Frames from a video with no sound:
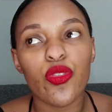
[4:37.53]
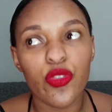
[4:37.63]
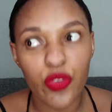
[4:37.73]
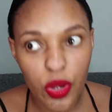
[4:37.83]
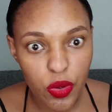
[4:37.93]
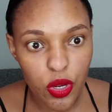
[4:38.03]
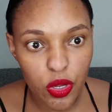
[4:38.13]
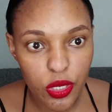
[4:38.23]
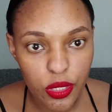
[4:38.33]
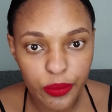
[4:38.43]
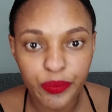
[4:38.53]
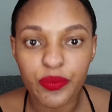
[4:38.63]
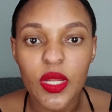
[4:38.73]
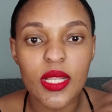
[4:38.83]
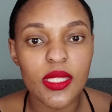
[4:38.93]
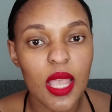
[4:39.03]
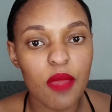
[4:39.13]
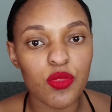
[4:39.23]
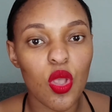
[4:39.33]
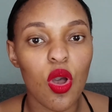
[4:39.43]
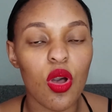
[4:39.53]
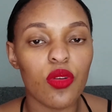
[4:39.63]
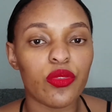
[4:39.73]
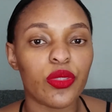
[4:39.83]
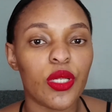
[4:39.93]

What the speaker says: very good in terms of